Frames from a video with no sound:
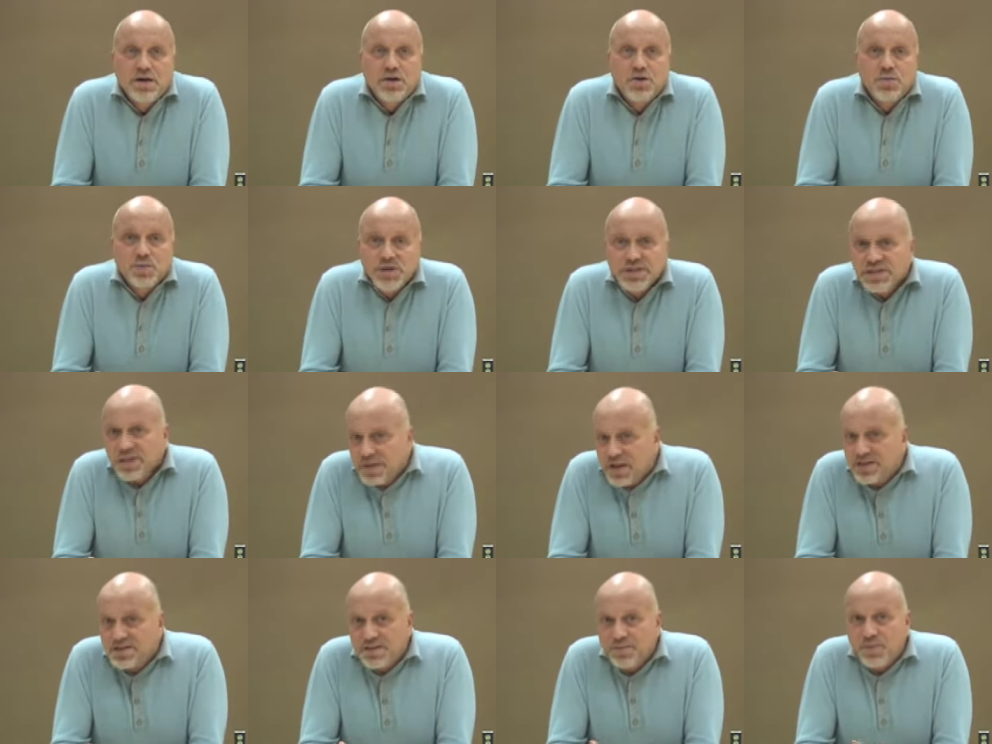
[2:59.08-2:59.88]
The reason
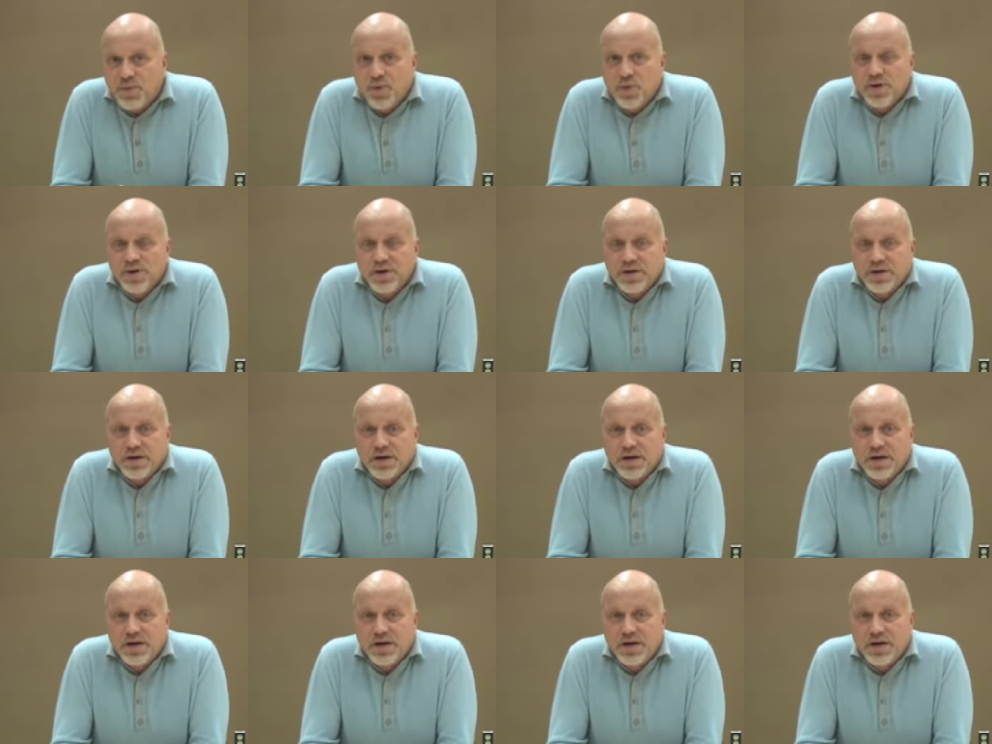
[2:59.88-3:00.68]
that's
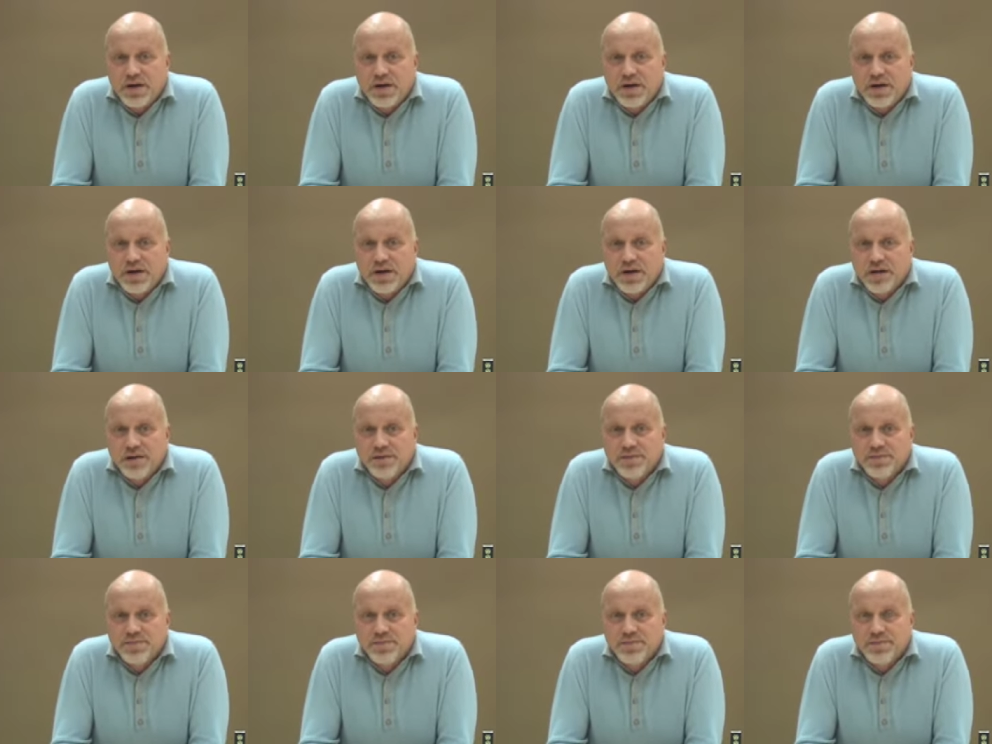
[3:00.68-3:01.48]
important uh, is